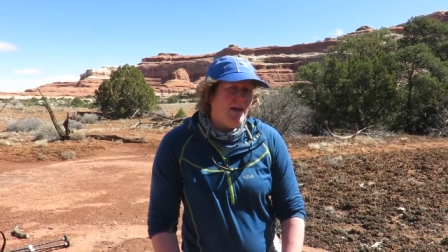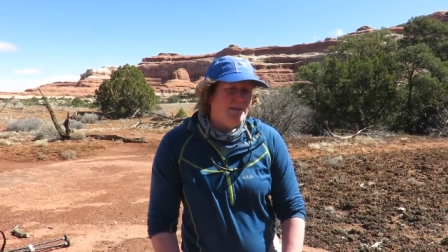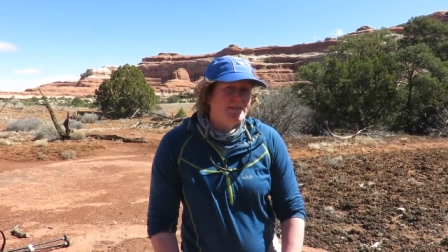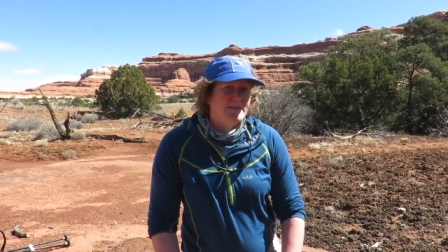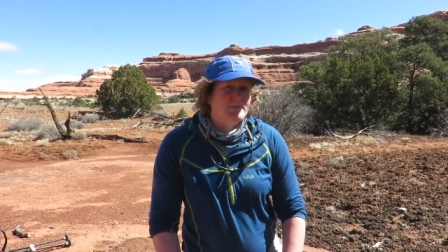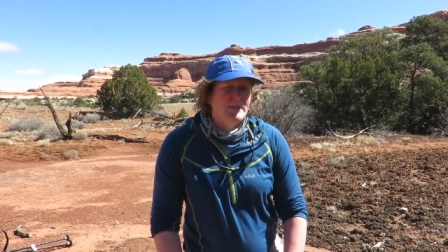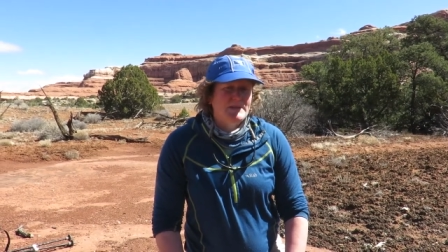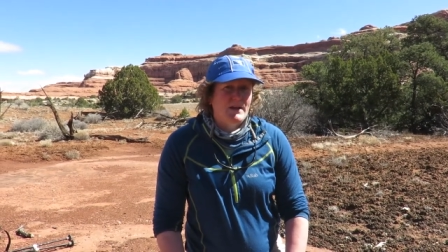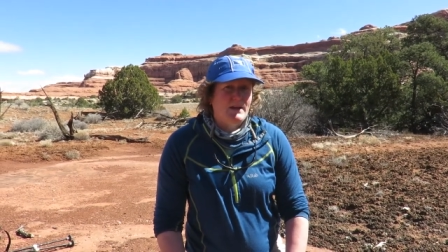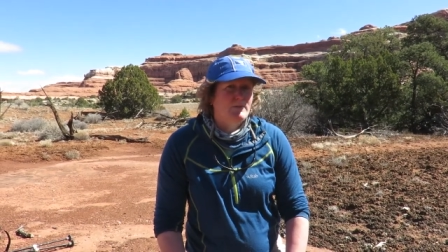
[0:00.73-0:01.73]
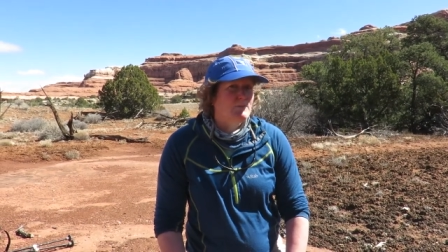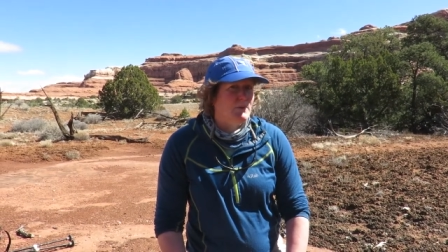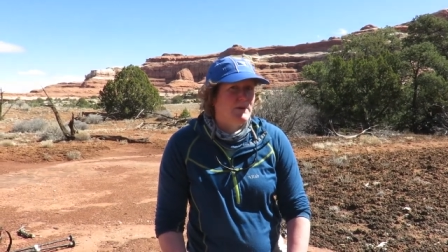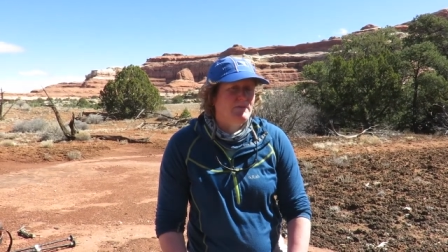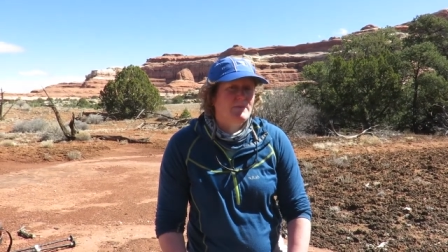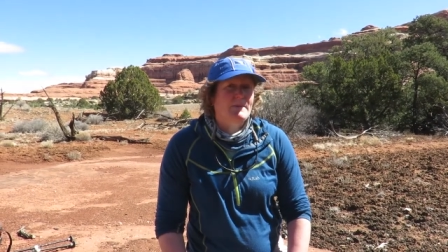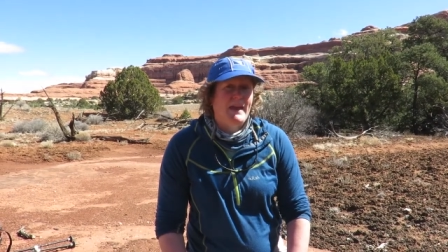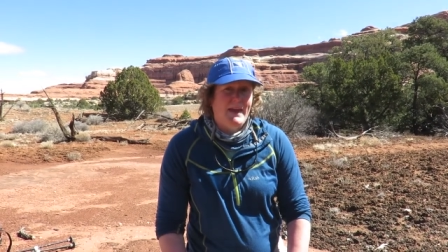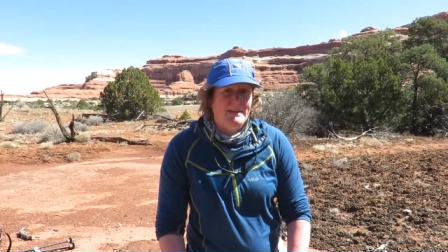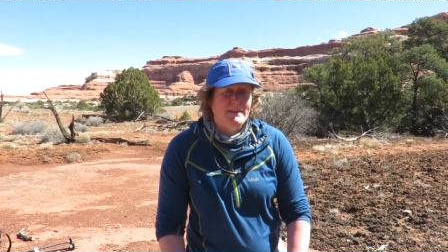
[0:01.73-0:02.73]
Hi, this is Miss R reporting from
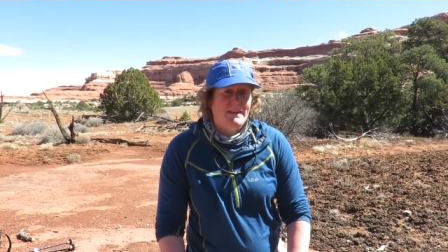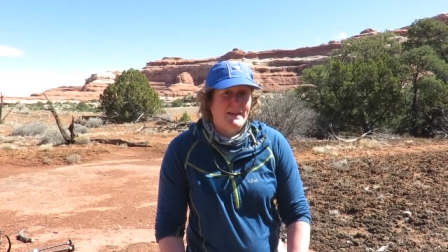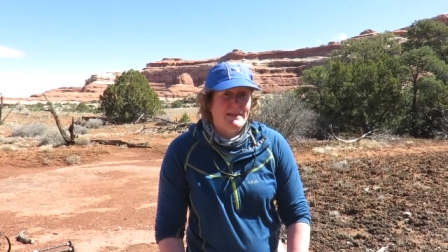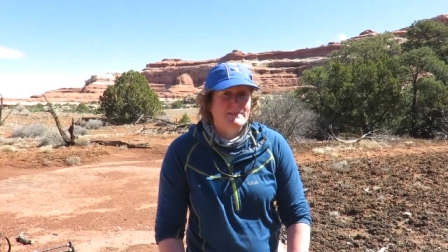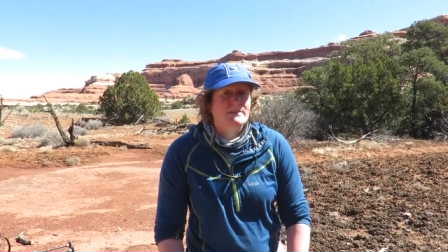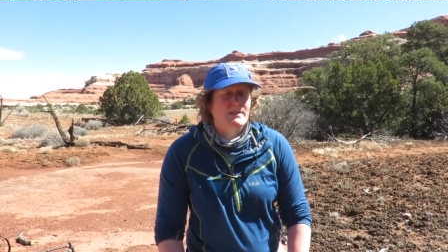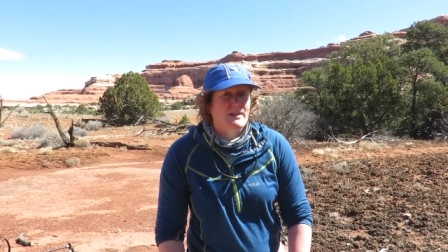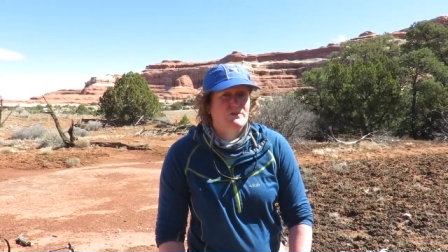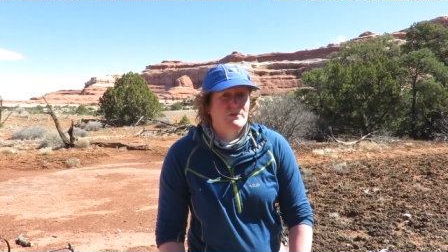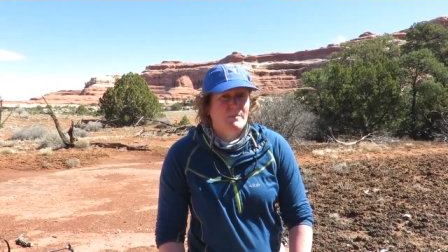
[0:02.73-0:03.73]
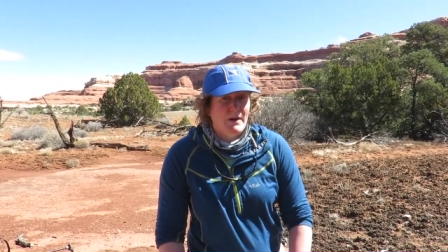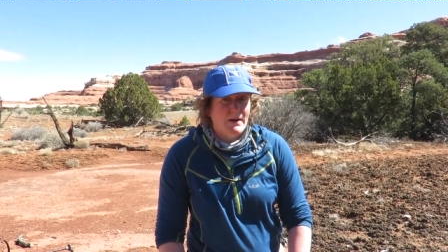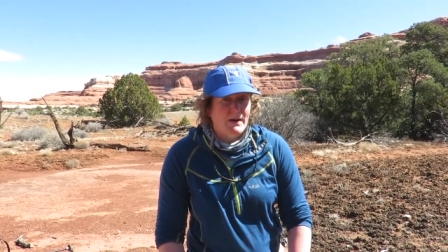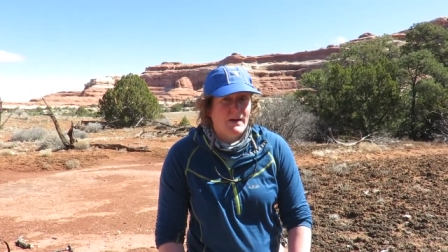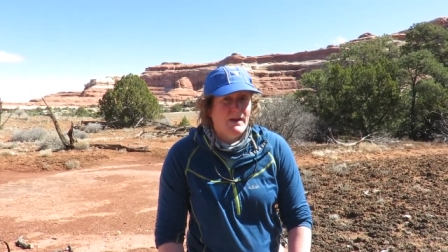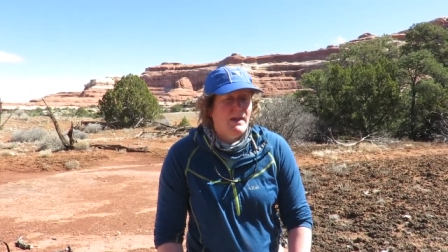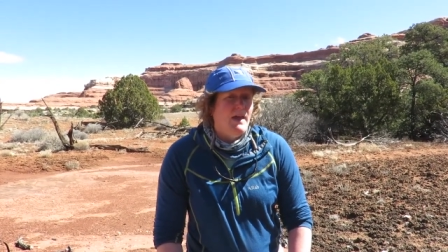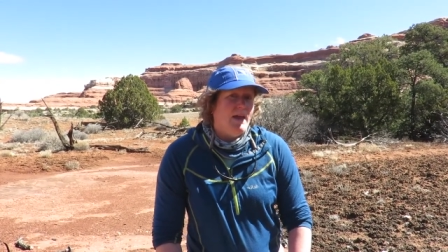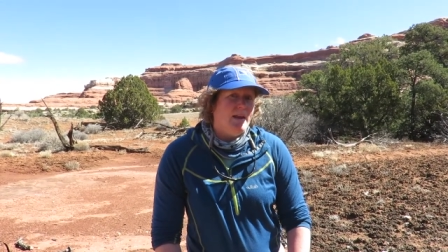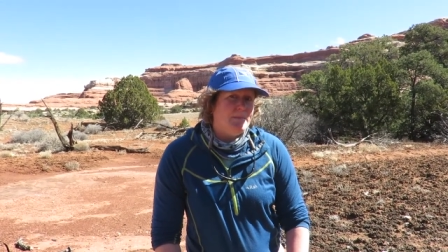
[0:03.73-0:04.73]
Canyonlands National Park,
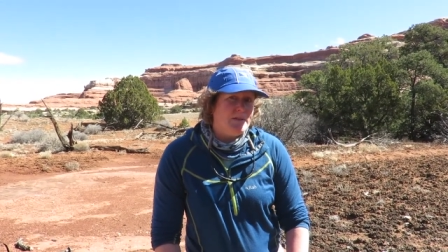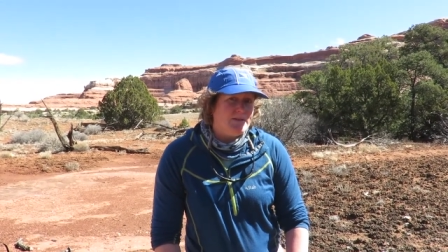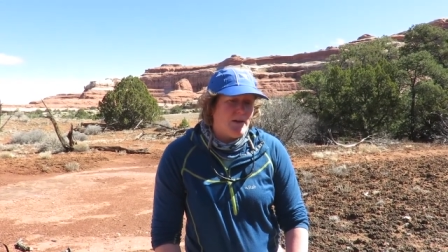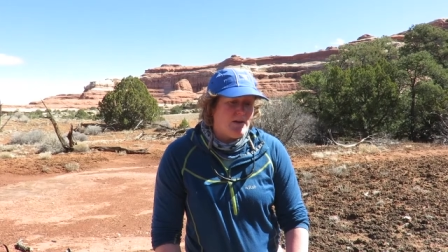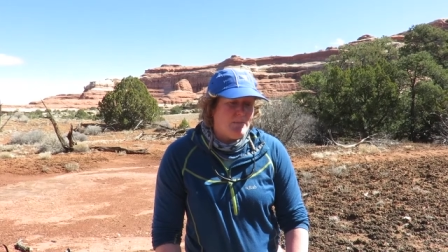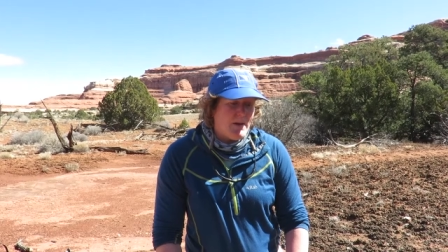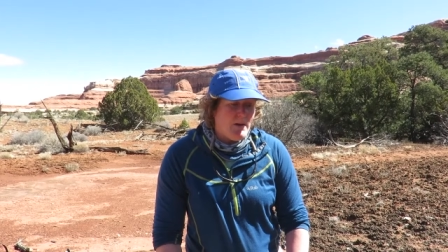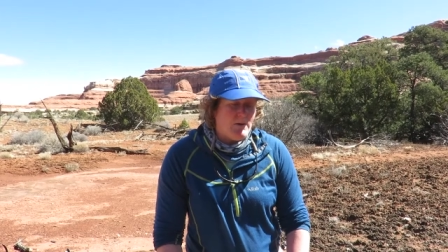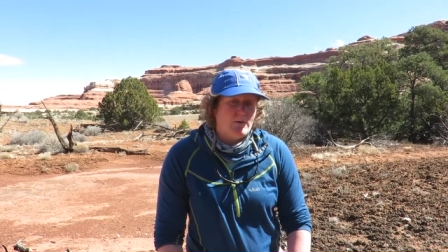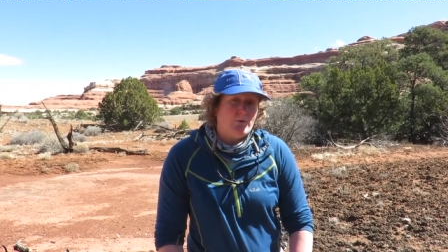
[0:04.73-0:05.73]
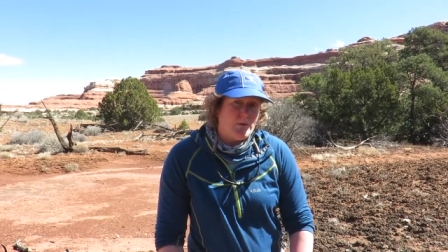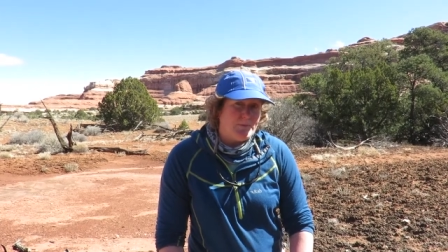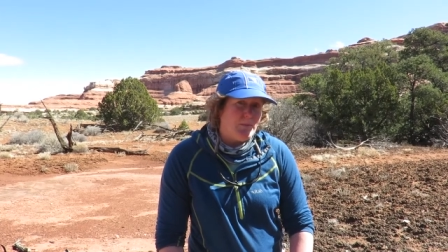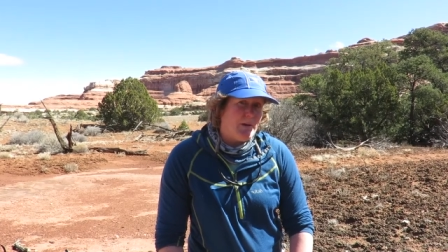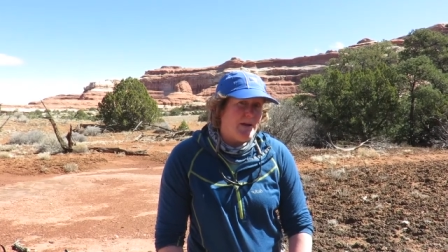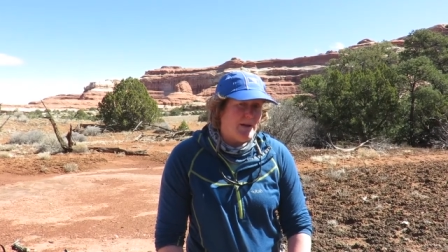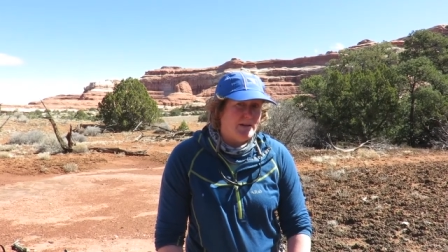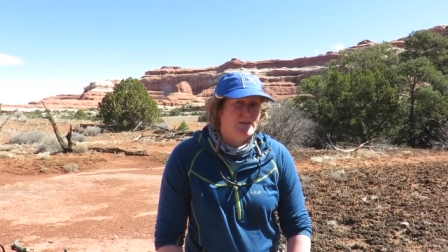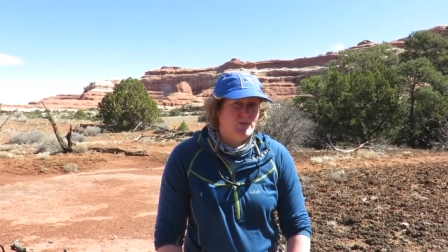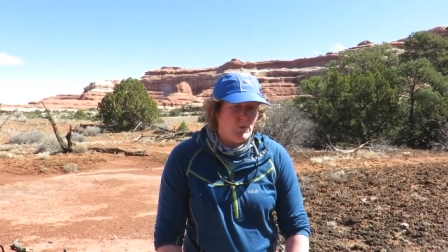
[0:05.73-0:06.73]
and I'm going to talk about cryptobiotic
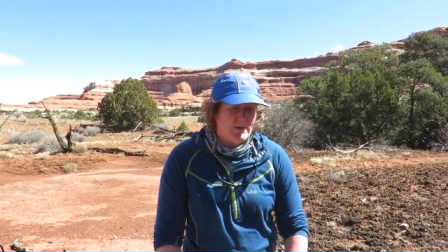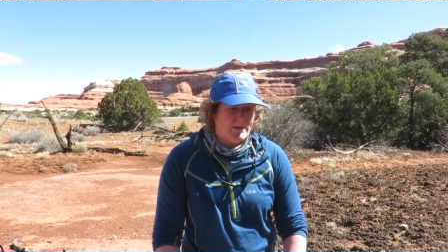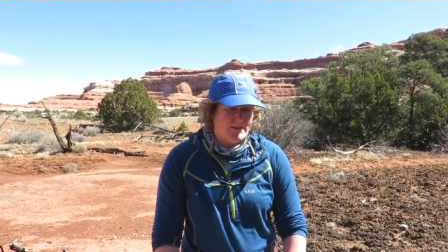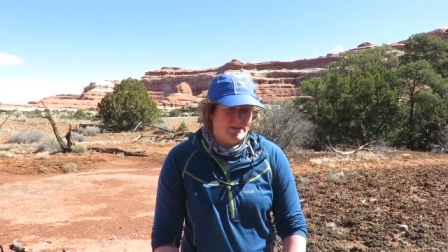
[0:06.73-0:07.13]
soil